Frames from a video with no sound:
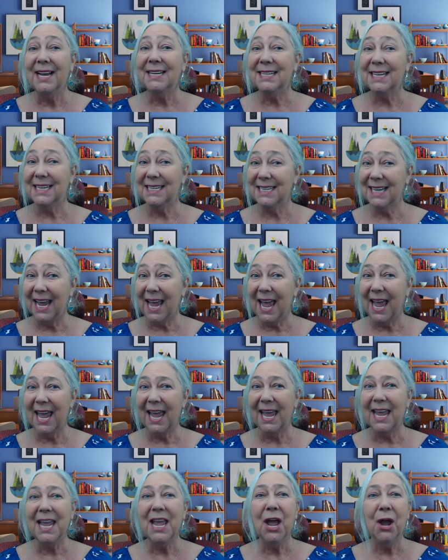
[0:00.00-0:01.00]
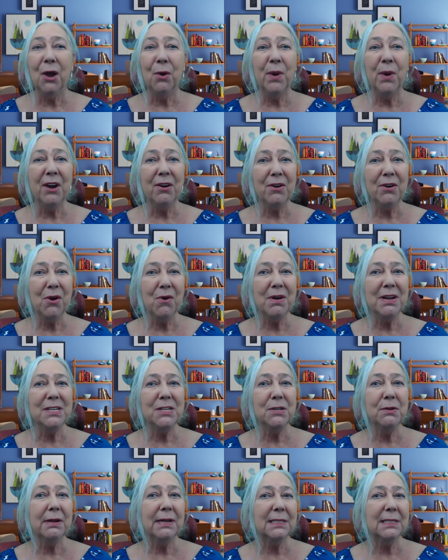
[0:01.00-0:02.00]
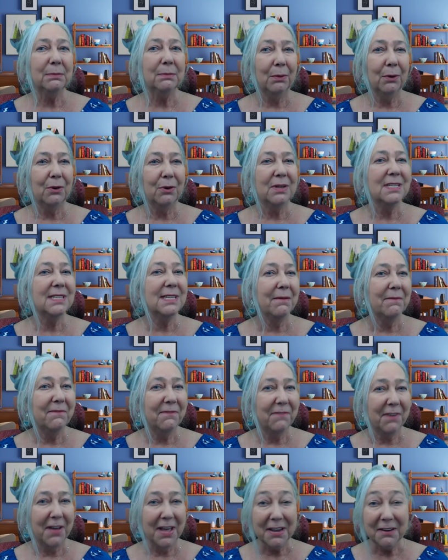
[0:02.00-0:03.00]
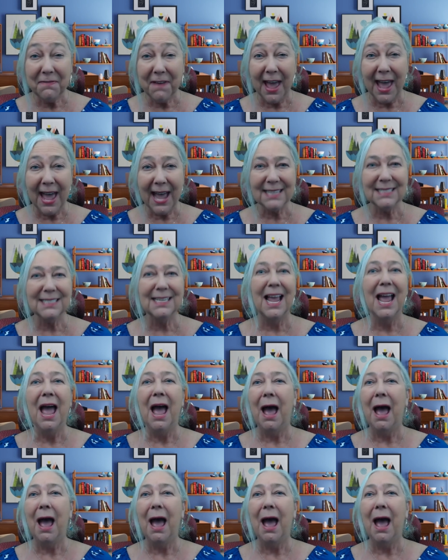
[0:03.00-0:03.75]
Today, we are going to explore some fun facts